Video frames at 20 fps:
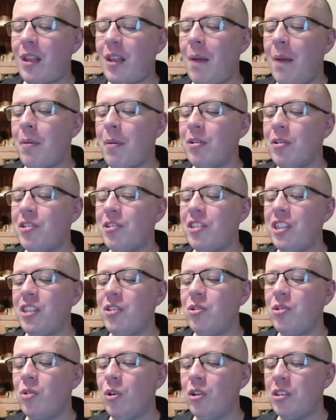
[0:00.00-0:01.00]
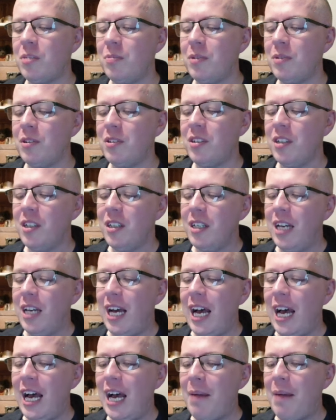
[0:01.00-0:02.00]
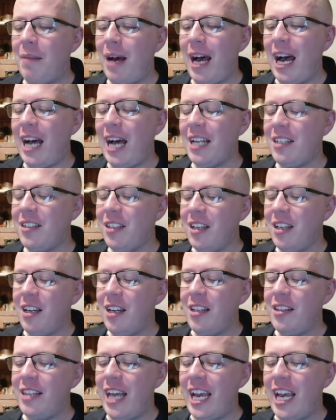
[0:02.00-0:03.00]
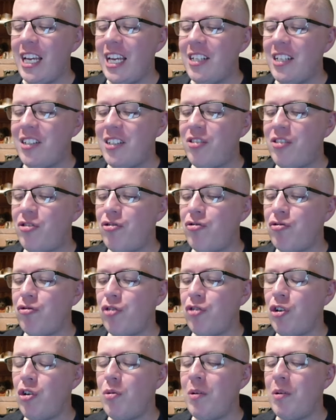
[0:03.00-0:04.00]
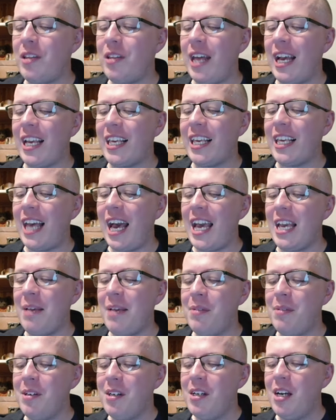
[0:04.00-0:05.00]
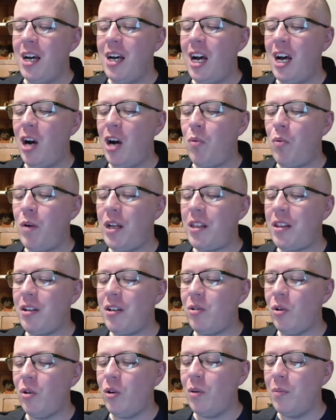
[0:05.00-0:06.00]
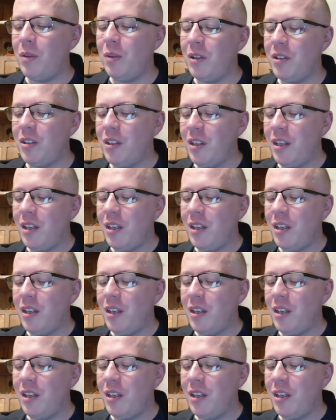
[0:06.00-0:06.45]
Borussia Dortmund, um, and they drew their game uh, with Dortmund.